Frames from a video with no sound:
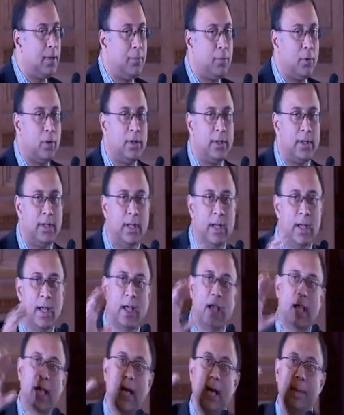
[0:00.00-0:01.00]
palsy,
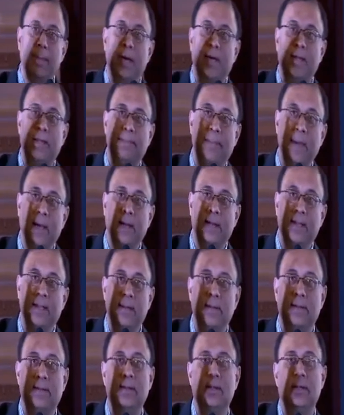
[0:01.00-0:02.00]
I'm
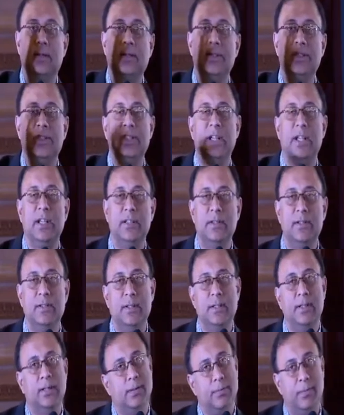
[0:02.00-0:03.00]
expecting certain changes
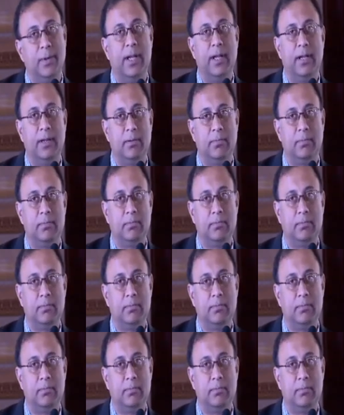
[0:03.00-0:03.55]
in the brain.